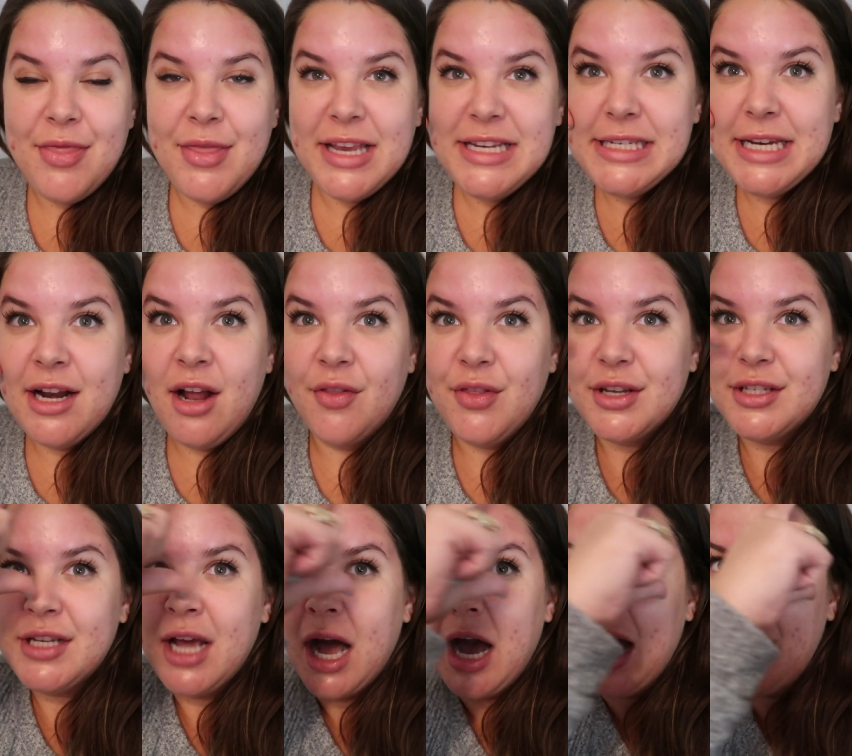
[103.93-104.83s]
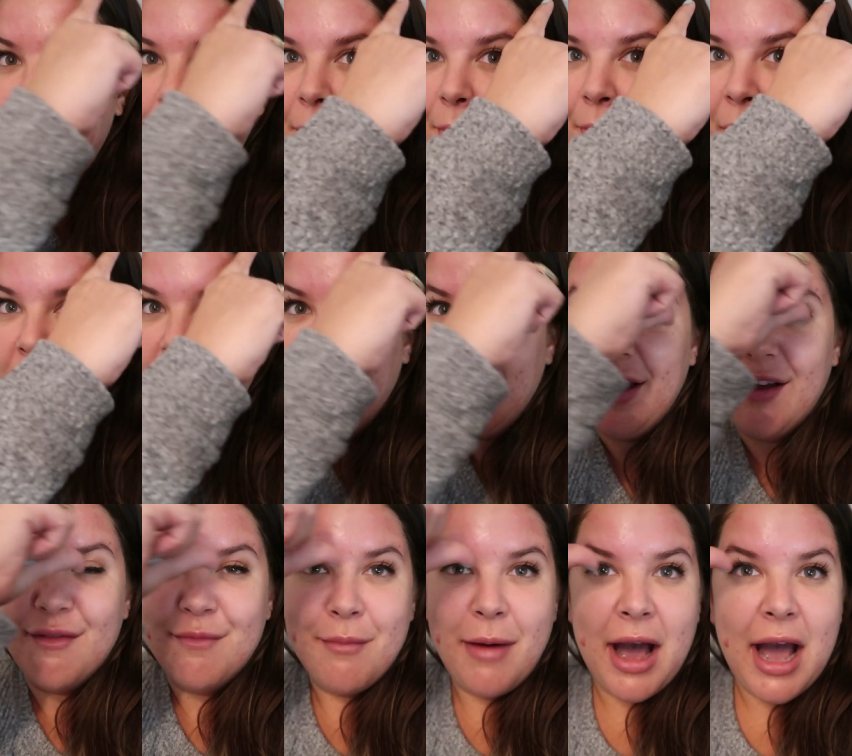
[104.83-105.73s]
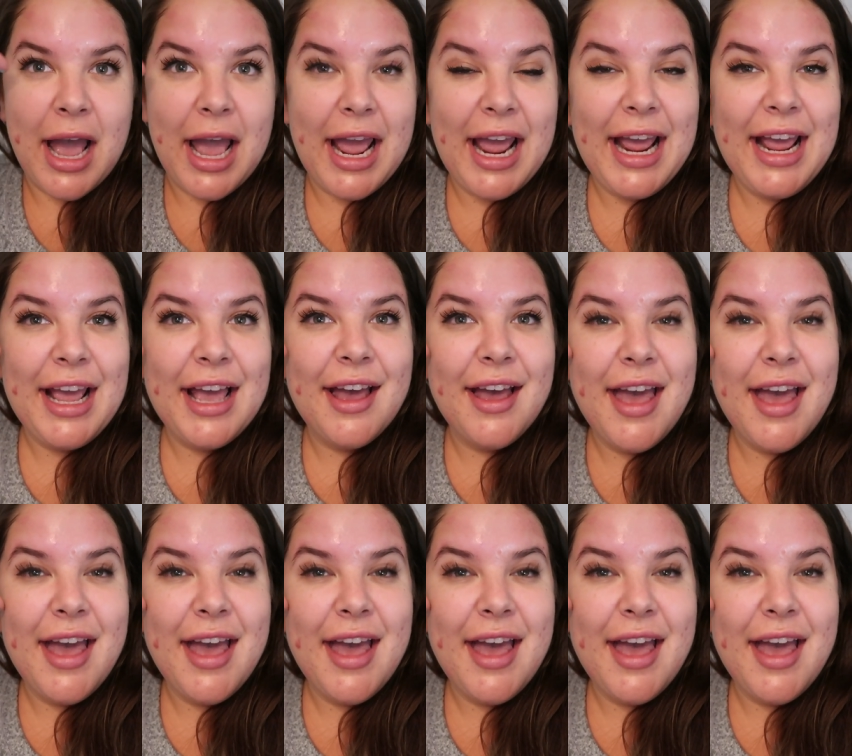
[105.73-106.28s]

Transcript: they did it on the top part of my